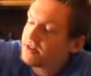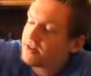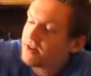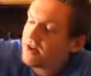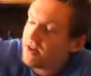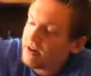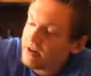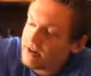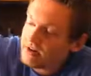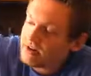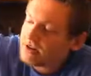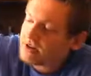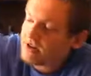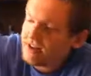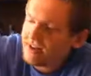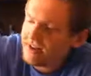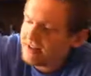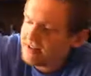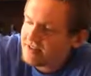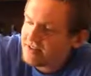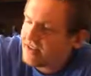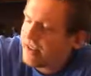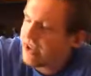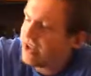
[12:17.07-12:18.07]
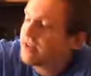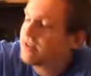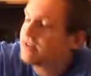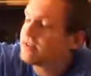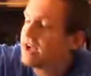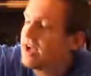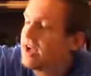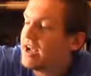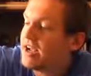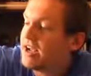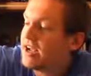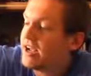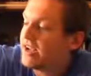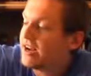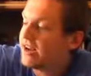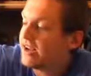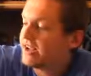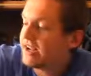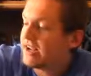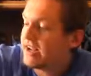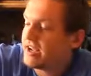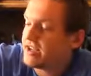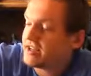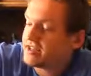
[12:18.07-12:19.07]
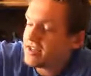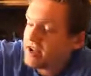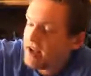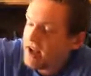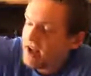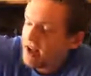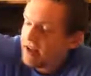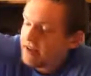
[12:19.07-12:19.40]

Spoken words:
large-scale Gigan, I guess.